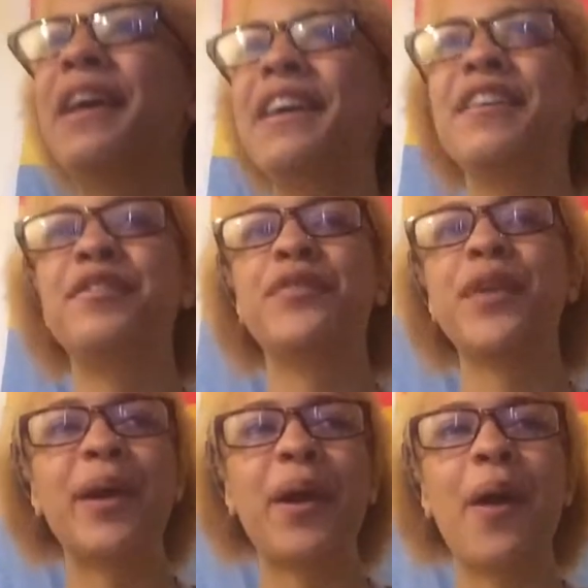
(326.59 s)
is
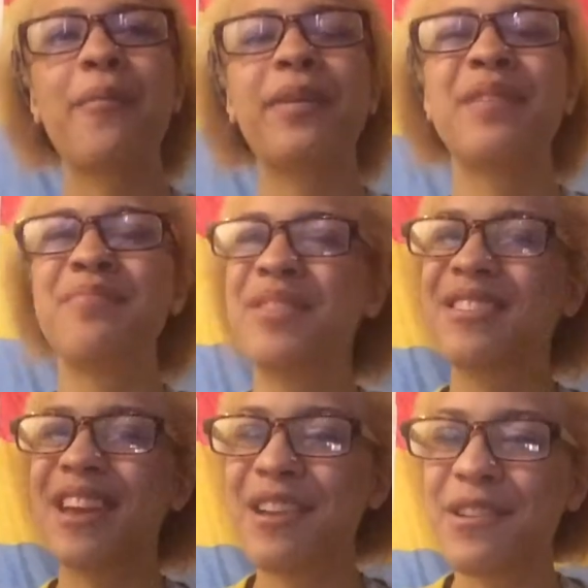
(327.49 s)
very commonly
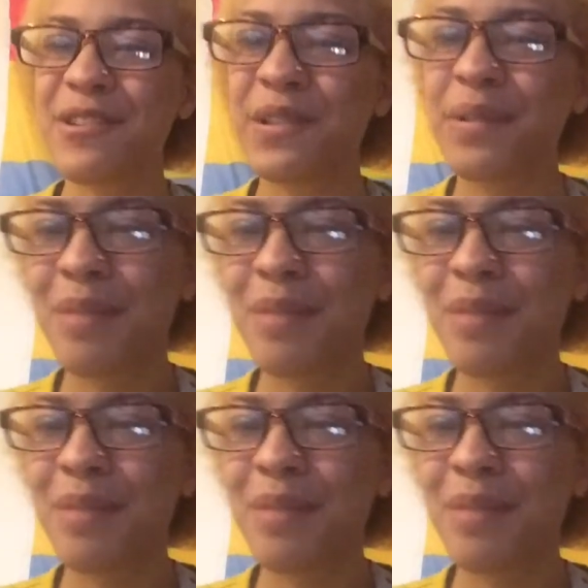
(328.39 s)
misdiagnosed with